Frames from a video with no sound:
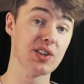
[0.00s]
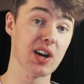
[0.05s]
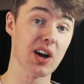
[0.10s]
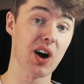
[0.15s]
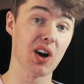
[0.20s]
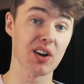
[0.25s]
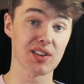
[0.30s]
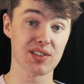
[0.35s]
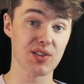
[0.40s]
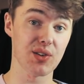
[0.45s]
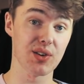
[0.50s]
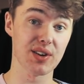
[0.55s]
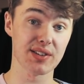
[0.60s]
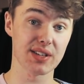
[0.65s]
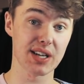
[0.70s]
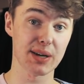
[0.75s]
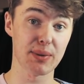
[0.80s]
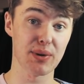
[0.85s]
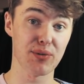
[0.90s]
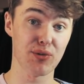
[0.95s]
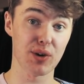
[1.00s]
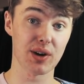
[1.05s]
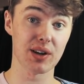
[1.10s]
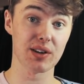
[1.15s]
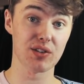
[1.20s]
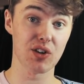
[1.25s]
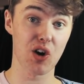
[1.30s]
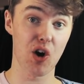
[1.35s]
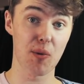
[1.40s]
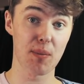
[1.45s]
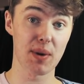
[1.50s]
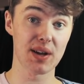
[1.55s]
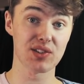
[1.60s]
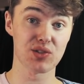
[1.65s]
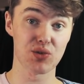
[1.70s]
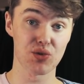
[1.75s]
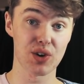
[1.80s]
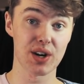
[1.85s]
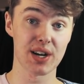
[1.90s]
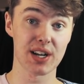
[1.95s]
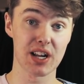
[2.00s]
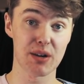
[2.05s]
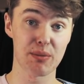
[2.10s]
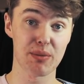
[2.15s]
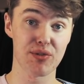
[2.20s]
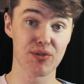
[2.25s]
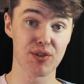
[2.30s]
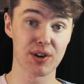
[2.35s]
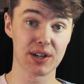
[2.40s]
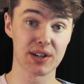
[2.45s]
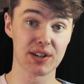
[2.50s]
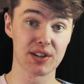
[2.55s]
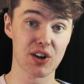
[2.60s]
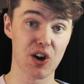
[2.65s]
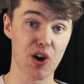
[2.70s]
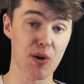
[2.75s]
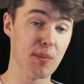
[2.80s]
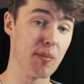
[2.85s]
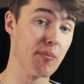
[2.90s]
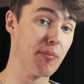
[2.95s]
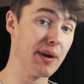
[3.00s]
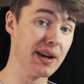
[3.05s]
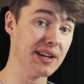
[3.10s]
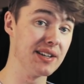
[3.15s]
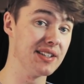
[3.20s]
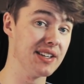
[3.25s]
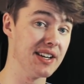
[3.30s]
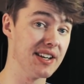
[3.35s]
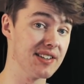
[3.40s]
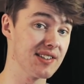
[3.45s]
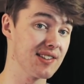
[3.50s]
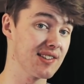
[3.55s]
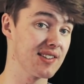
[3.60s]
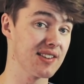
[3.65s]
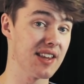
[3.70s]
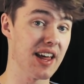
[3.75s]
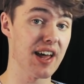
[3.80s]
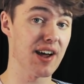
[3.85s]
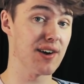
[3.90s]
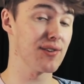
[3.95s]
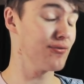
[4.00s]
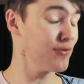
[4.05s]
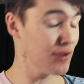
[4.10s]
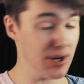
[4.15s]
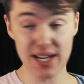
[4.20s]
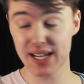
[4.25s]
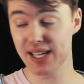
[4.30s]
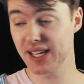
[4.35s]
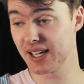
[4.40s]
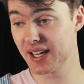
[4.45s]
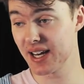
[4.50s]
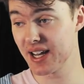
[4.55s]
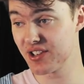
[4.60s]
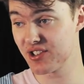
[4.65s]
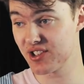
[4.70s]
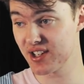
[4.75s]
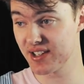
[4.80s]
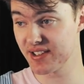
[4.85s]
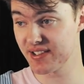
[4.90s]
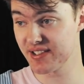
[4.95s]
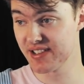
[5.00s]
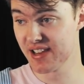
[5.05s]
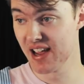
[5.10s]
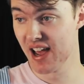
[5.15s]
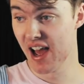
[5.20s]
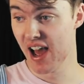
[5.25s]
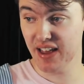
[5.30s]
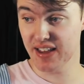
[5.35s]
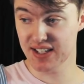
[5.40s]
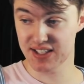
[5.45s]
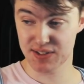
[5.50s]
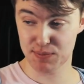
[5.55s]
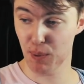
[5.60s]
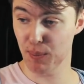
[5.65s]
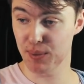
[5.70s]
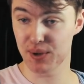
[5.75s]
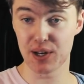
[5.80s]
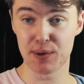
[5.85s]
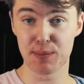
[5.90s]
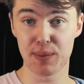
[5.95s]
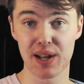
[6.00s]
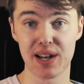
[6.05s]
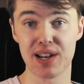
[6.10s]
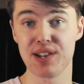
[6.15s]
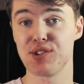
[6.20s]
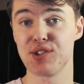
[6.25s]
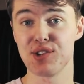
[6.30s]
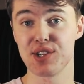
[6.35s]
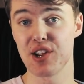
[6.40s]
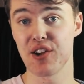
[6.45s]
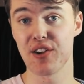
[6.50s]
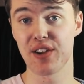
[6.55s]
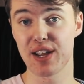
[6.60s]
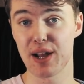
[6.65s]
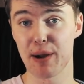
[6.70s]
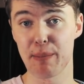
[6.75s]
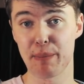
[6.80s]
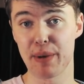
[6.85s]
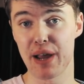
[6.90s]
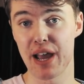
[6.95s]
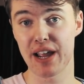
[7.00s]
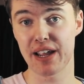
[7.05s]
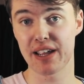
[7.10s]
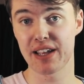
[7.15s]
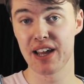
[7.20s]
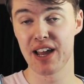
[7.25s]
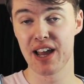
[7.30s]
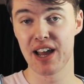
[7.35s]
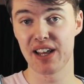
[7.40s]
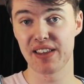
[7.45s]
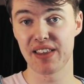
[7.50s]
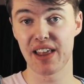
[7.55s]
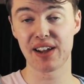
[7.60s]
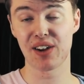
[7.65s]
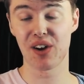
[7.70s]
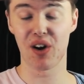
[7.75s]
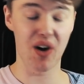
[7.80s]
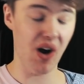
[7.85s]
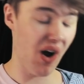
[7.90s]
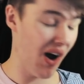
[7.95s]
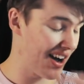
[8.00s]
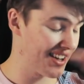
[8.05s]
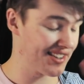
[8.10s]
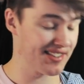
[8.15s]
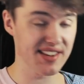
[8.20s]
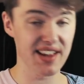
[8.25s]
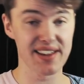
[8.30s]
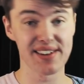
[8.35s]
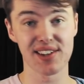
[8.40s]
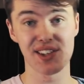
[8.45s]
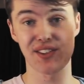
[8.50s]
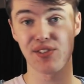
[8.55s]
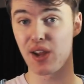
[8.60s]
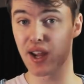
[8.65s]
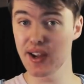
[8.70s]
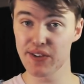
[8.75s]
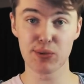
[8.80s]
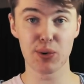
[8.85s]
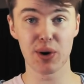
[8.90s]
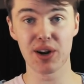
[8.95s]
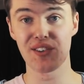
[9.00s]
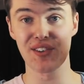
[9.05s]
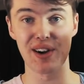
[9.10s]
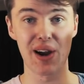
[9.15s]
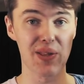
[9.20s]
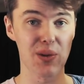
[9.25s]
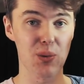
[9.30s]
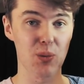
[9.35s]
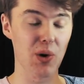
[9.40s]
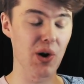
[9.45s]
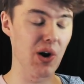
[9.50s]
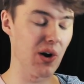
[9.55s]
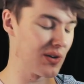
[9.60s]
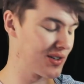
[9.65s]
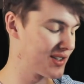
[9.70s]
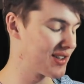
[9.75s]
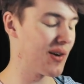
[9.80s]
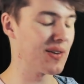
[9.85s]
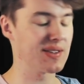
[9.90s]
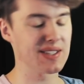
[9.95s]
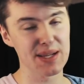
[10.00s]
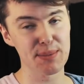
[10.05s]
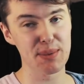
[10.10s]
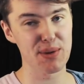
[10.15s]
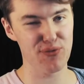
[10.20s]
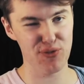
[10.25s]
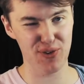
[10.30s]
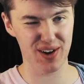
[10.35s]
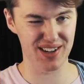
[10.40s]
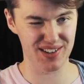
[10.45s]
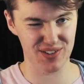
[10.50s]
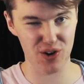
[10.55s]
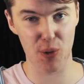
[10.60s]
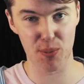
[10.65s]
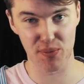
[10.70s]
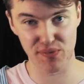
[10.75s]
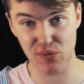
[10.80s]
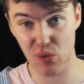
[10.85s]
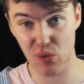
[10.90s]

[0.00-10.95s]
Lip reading: to be freaking dope. It's really going to be freaking dope. BTS, they are freaking legends. This is probably going to be a legendary comeback. They got high standards for everyone around the world, so it's going to be freaking dope, of